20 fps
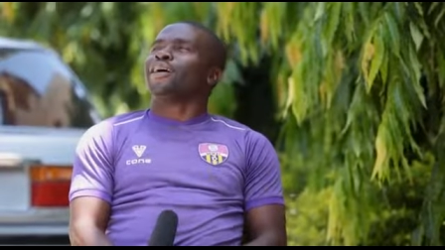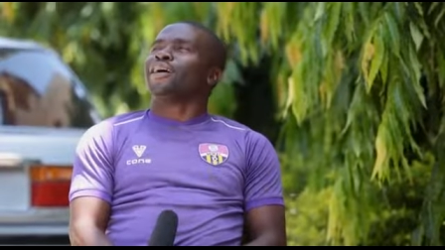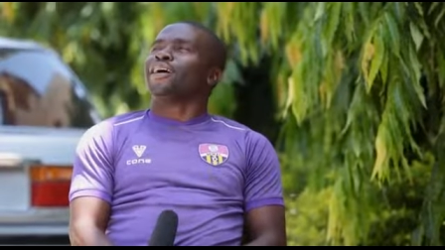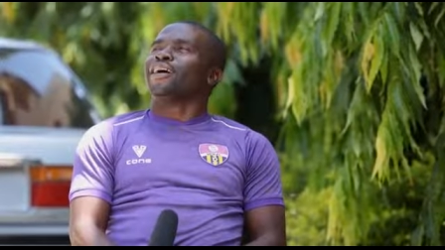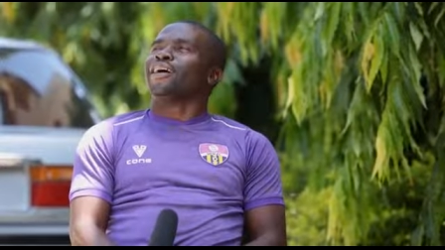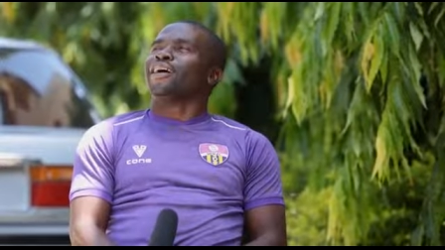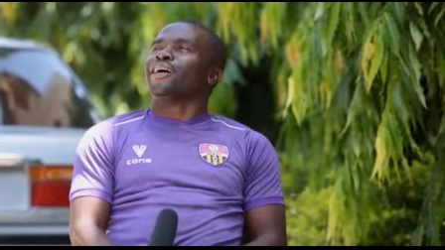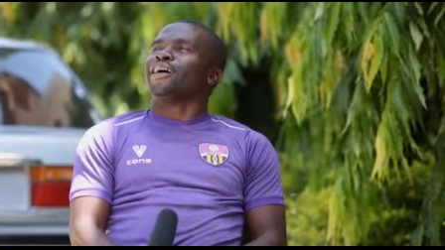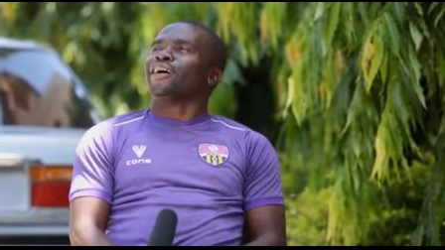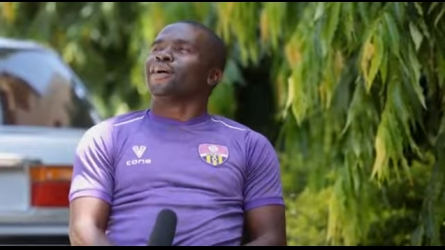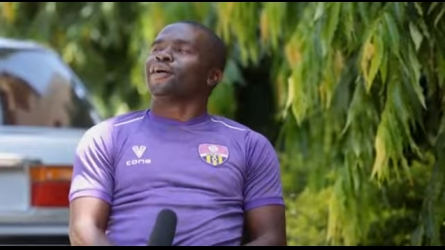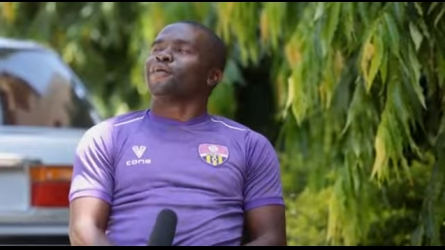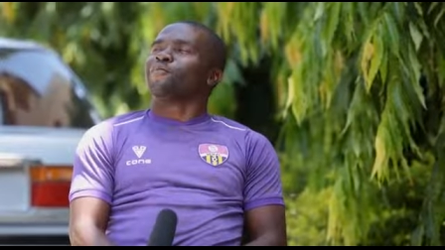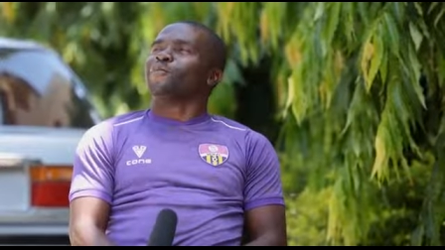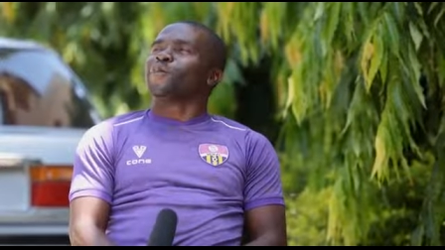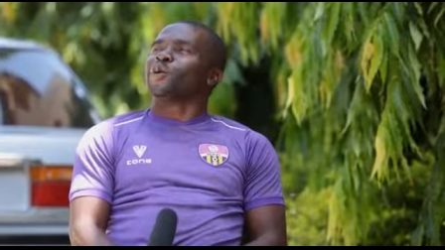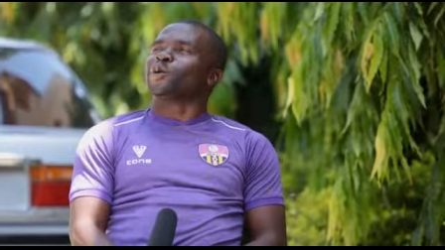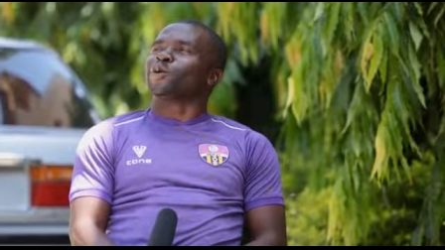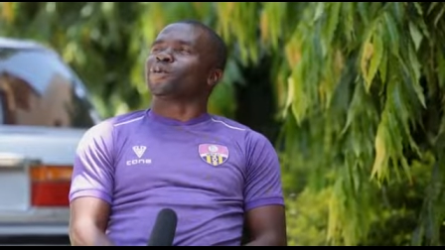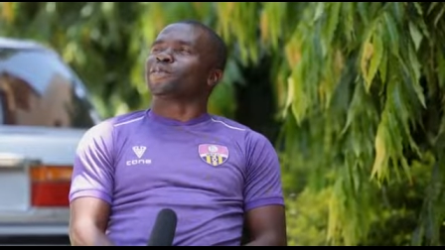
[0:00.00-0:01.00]
Uh,
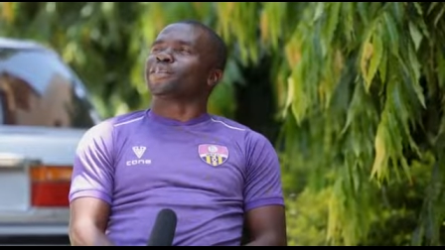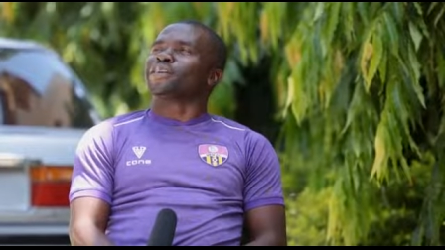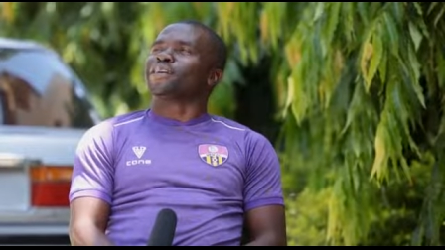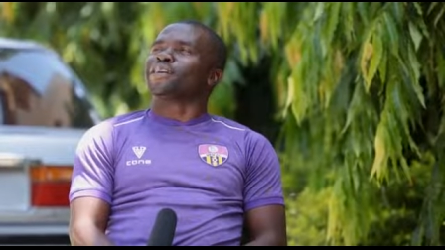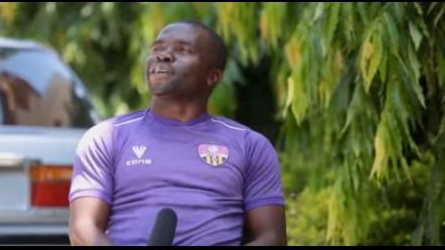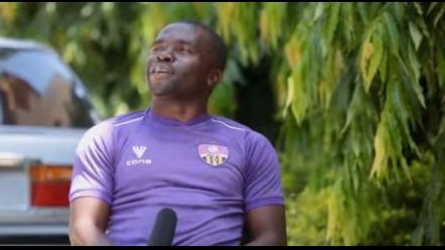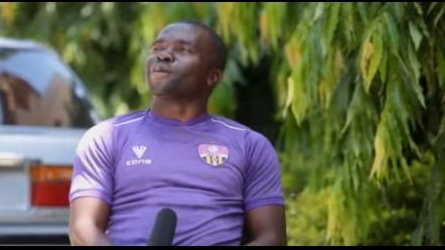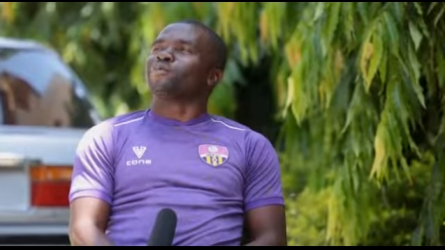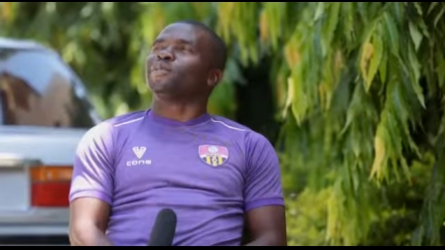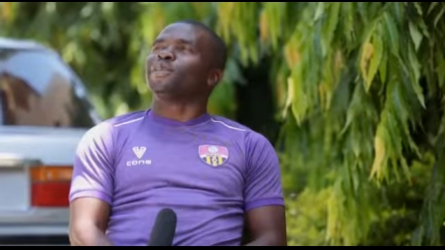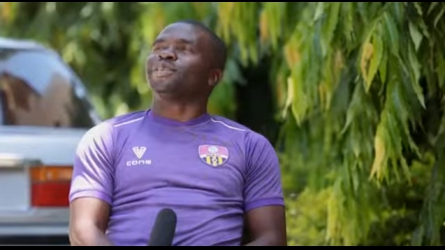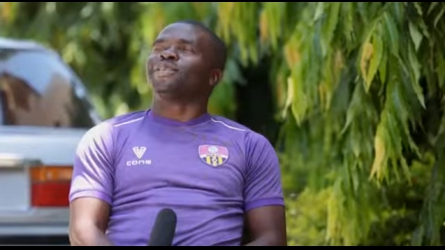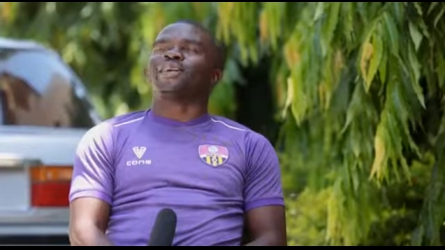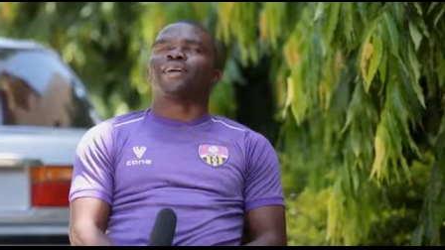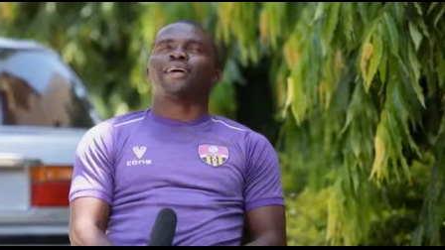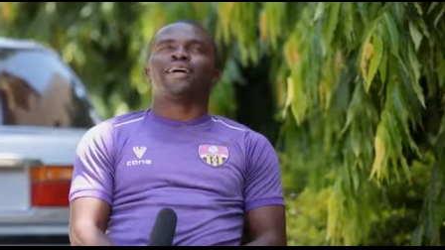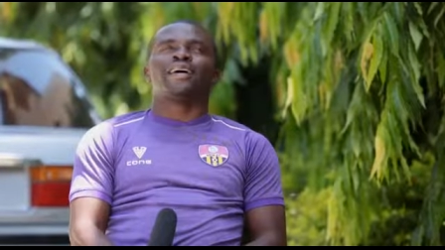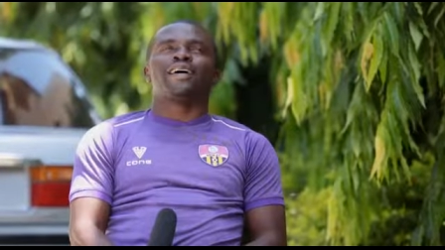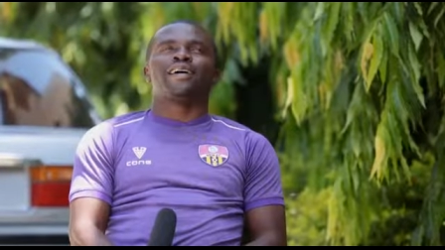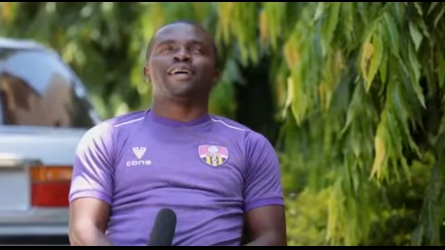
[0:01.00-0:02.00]
because uh,
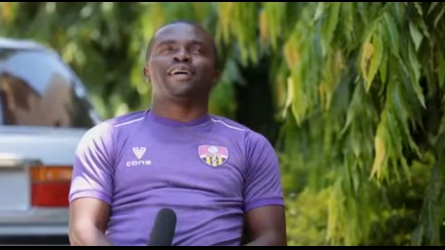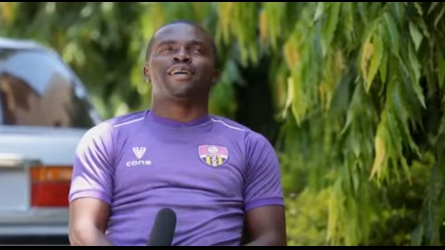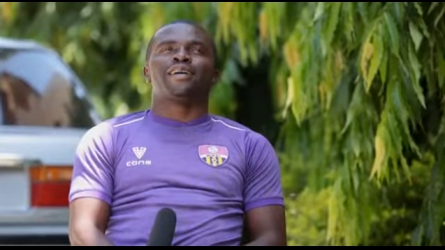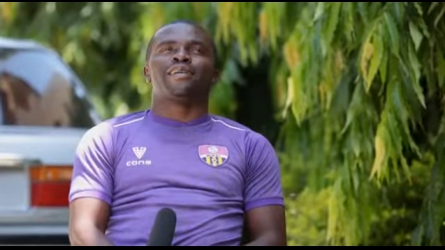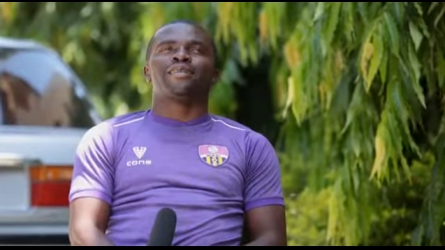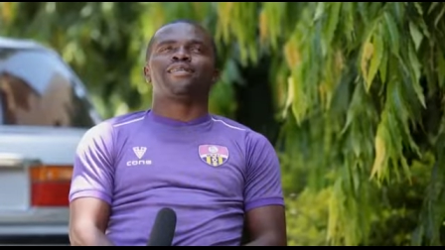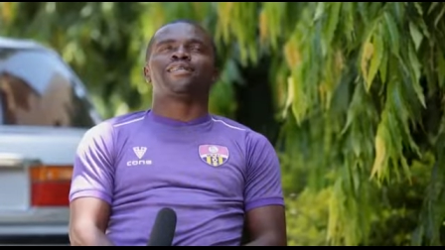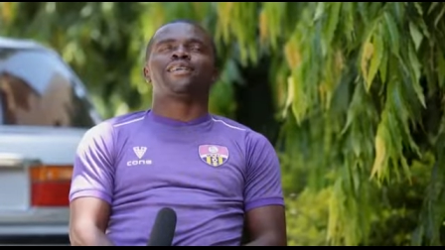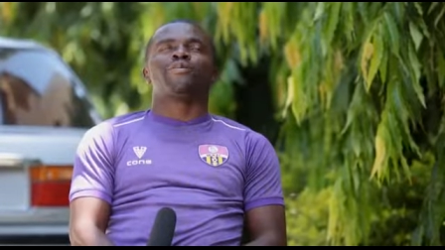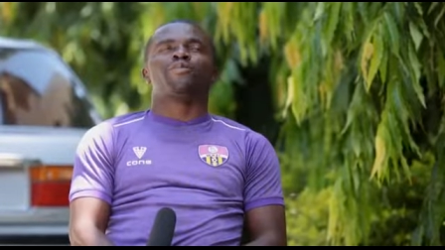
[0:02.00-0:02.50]
media uh,